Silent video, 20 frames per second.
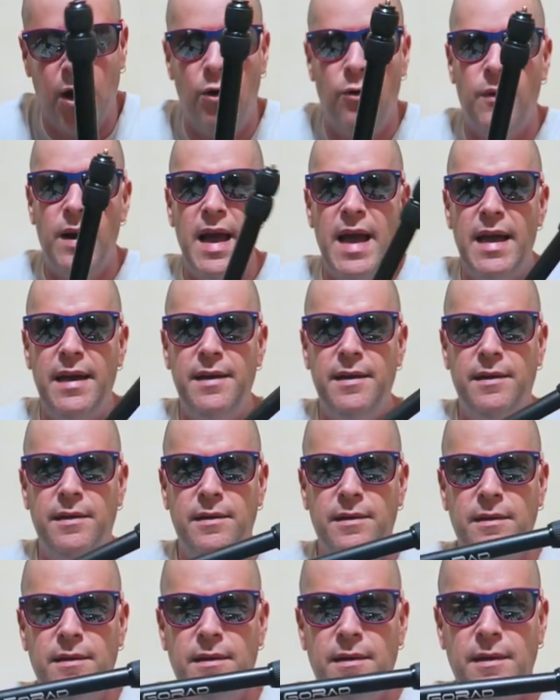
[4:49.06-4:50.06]
GoRad.
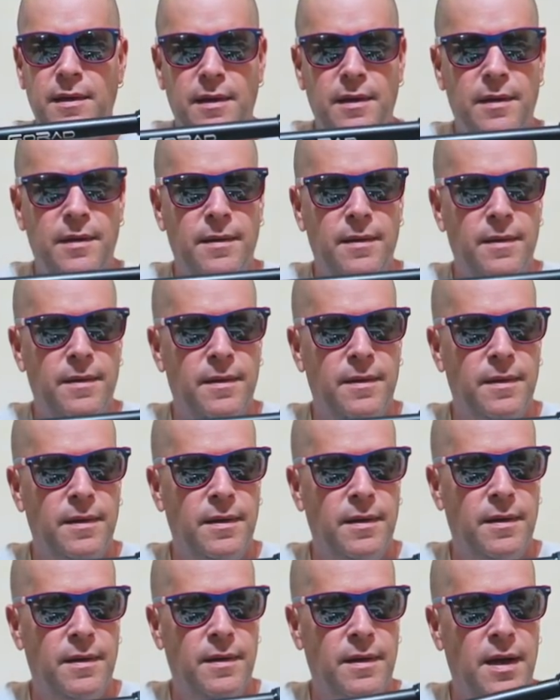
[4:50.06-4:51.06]

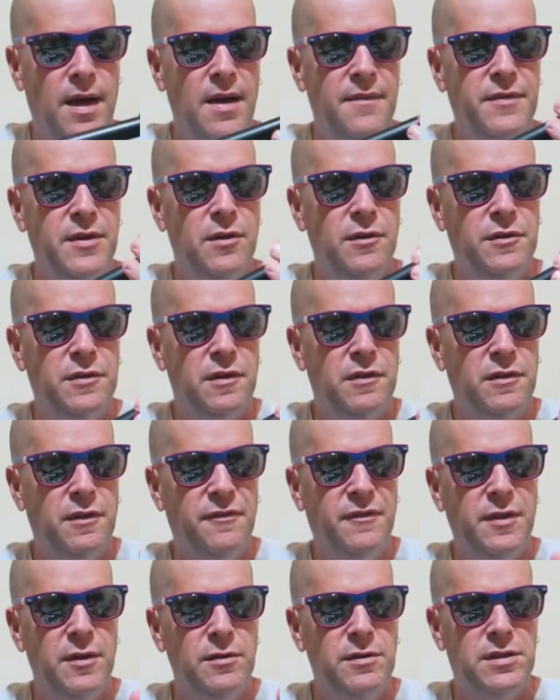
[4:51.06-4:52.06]
I've used this a
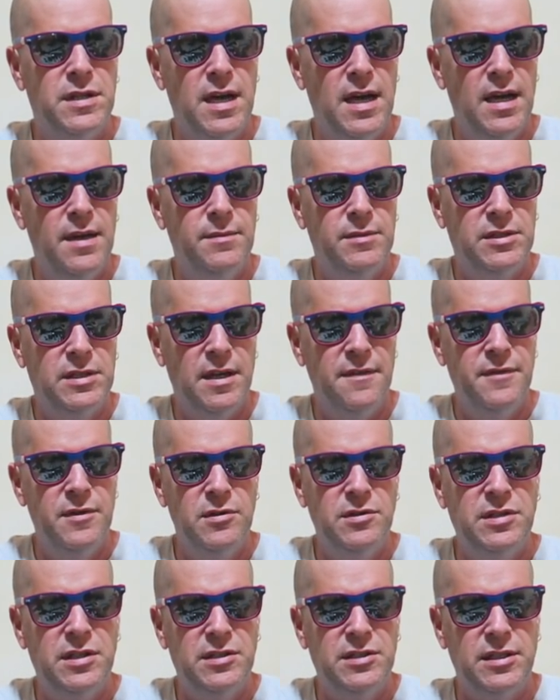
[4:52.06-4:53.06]
few times. I've
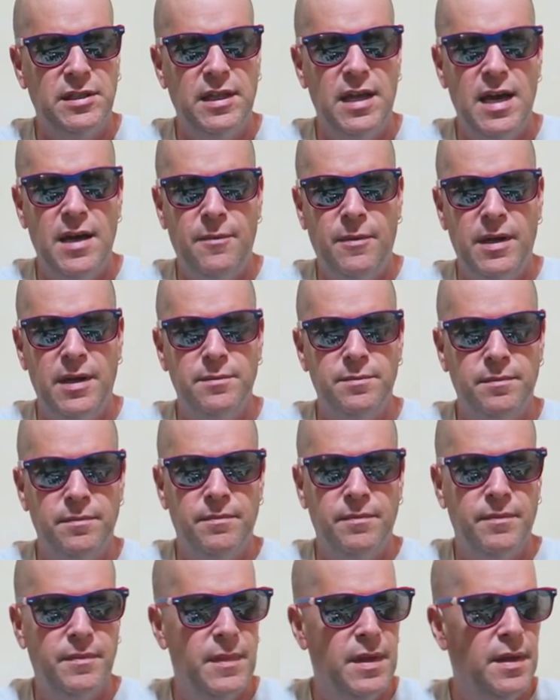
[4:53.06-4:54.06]
used this a lot when I'm
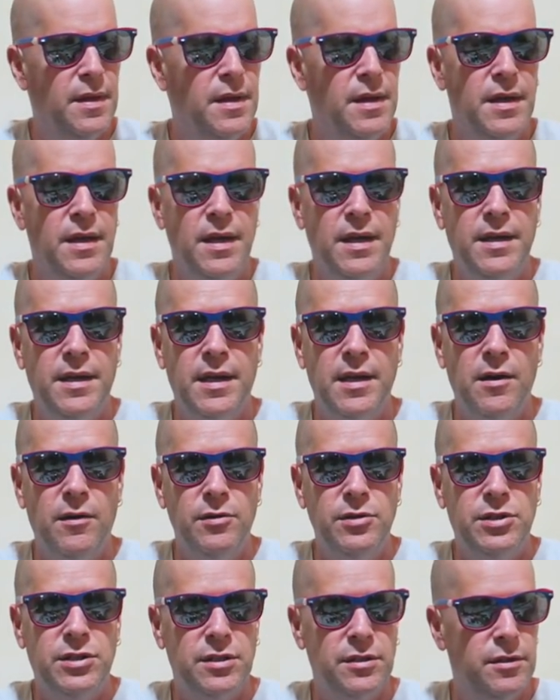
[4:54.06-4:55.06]
in the
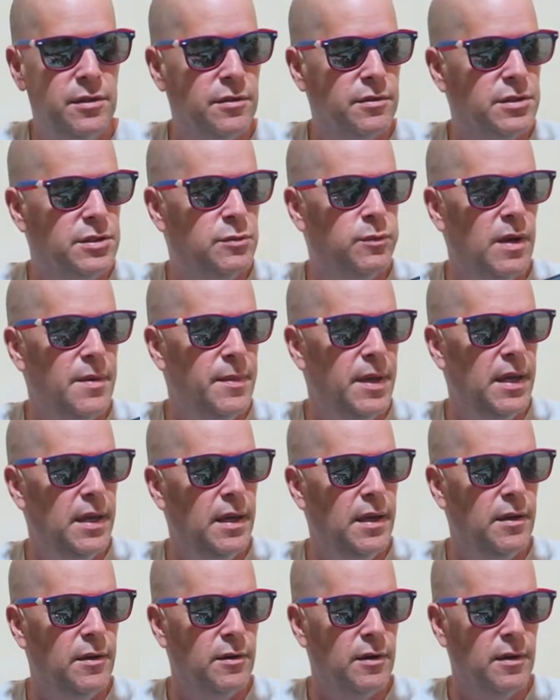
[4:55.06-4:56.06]
ocean or
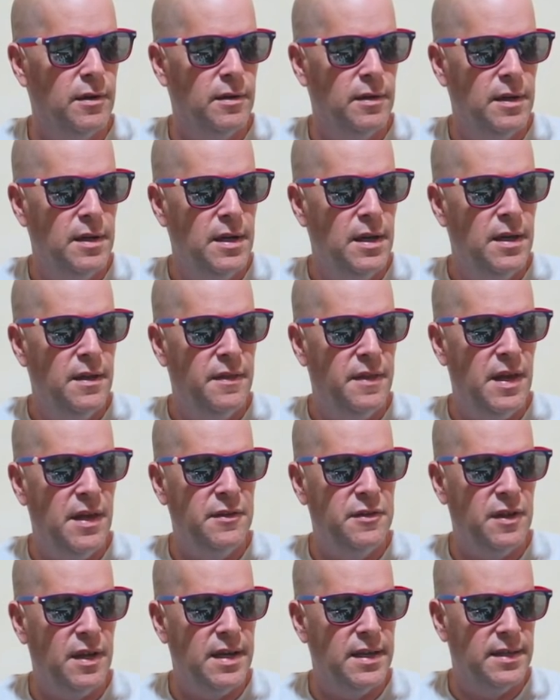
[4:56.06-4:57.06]
swimming or
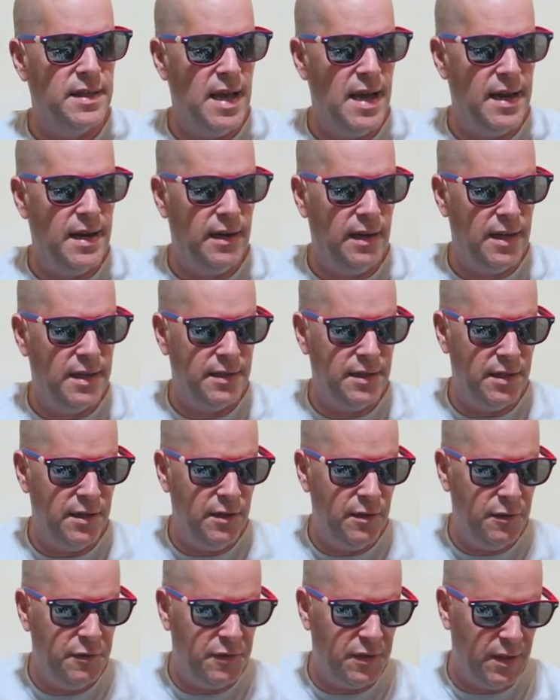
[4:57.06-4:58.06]
things like that. I like to
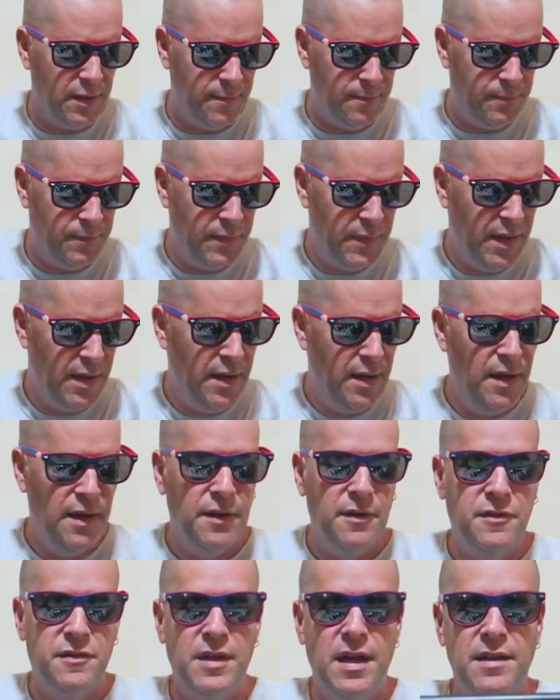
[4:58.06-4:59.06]
use it.
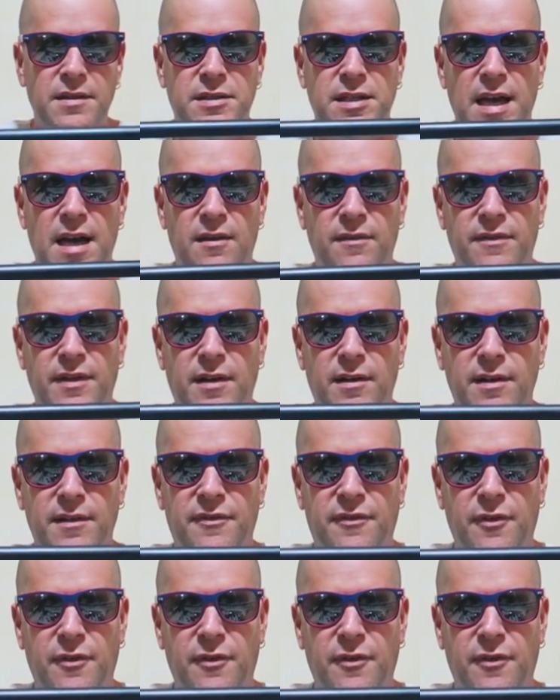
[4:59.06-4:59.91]
Extends out very